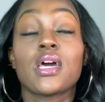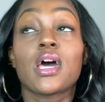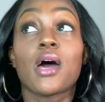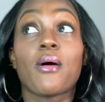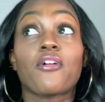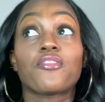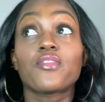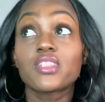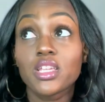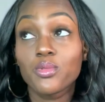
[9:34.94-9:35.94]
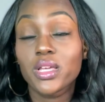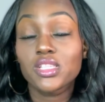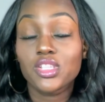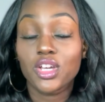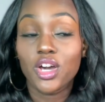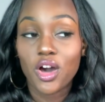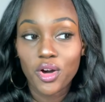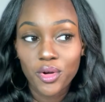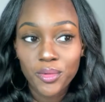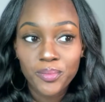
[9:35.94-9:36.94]
about 15 weeks to
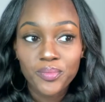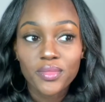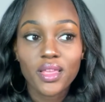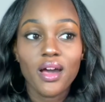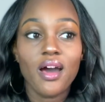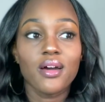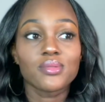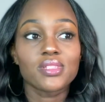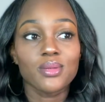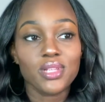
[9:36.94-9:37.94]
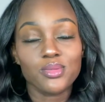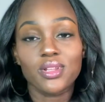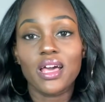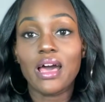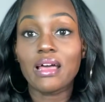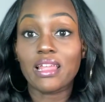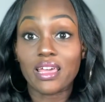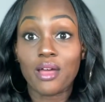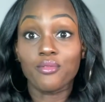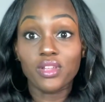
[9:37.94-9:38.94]
go um, sometimes when I, I, like
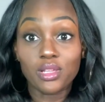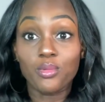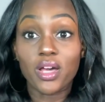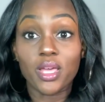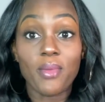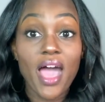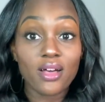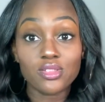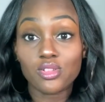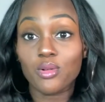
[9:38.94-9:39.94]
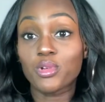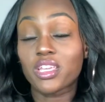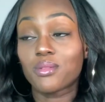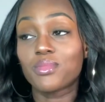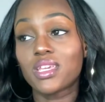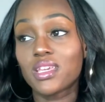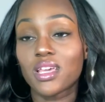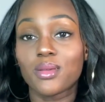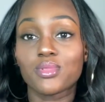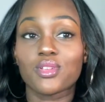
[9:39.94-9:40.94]
i really want him out so we can meet
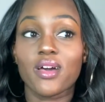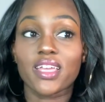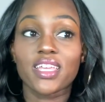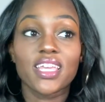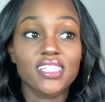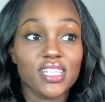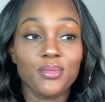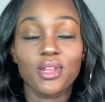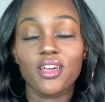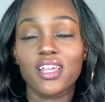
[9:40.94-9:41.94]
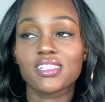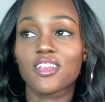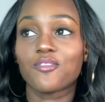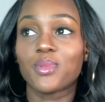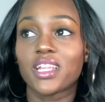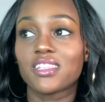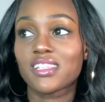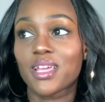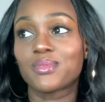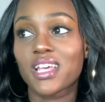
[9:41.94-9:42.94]
him so i can kiss him and all that stuff but at the
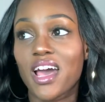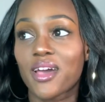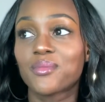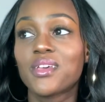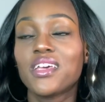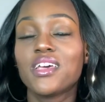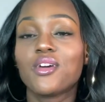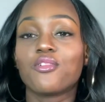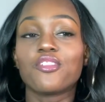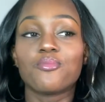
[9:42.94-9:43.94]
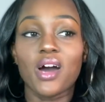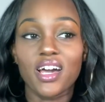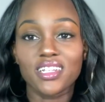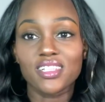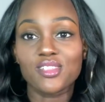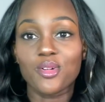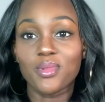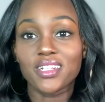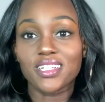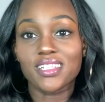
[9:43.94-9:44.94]
same time we've bonded so
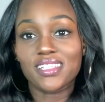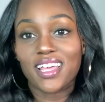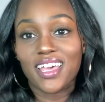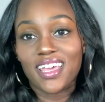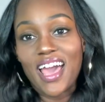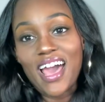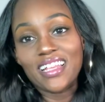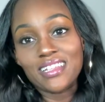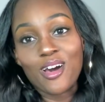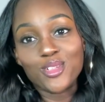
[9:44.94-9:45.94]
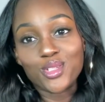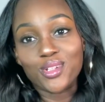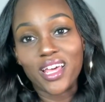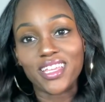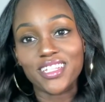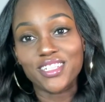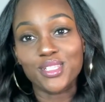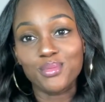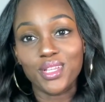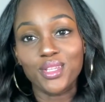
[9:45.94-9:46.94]
much it's like i also like it
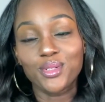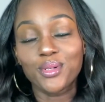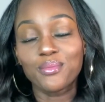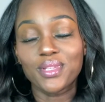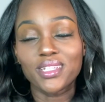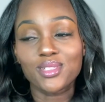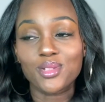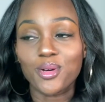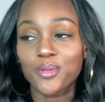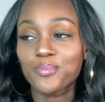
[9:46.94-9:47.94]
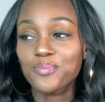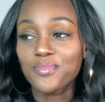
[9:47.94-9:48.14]
just being you and me so